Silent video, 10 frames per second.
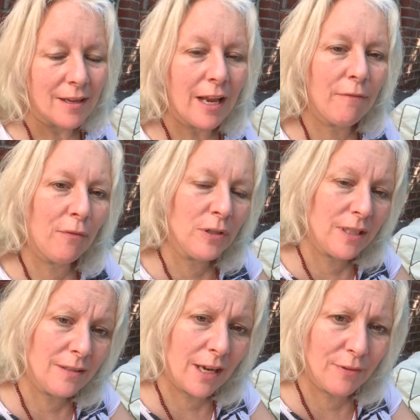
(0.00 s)
It
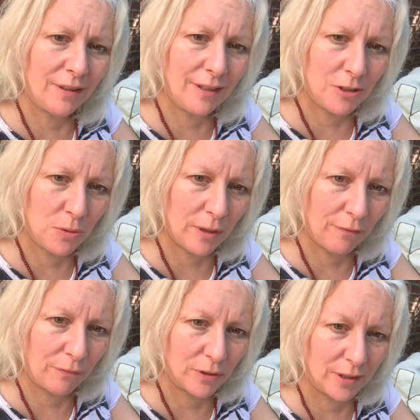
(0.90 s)
forces everything
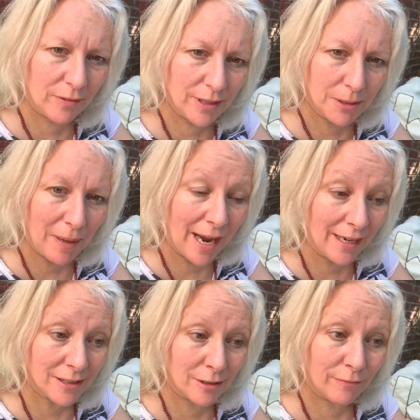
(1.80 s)
24 degrees back
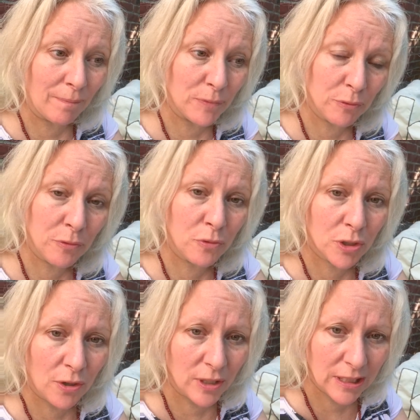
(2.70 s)
from true
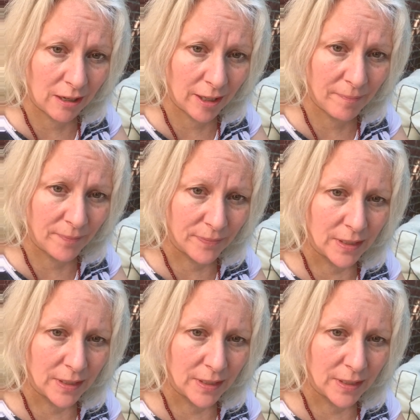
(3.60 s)
star time.